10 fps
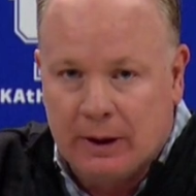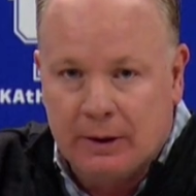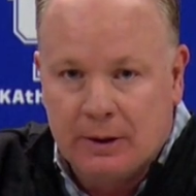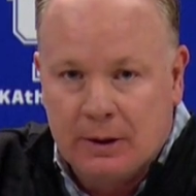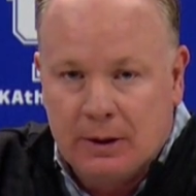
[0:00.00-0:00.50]
they're
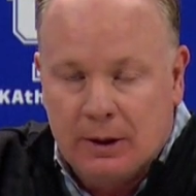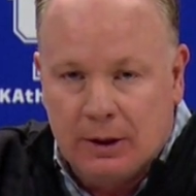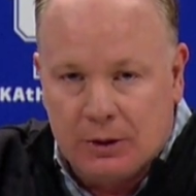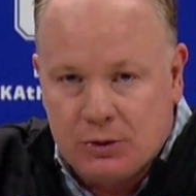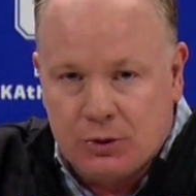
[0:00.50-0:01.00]
playing
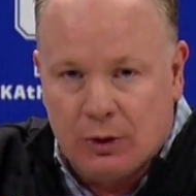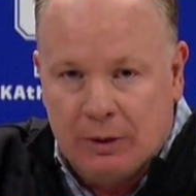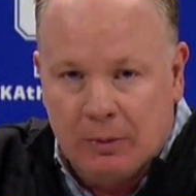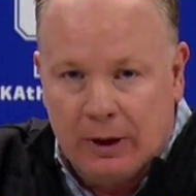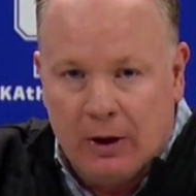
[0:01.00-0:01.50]

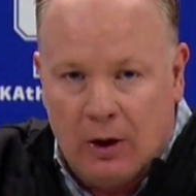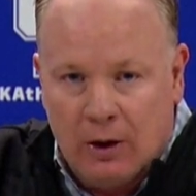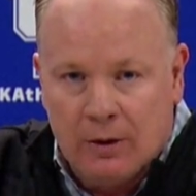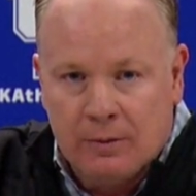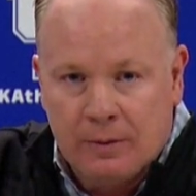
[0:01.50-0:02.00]
extremely
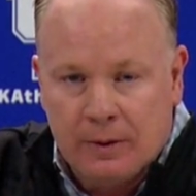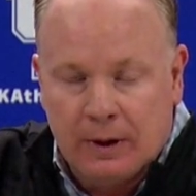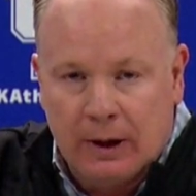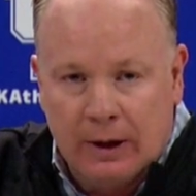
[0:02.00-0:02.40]
hard.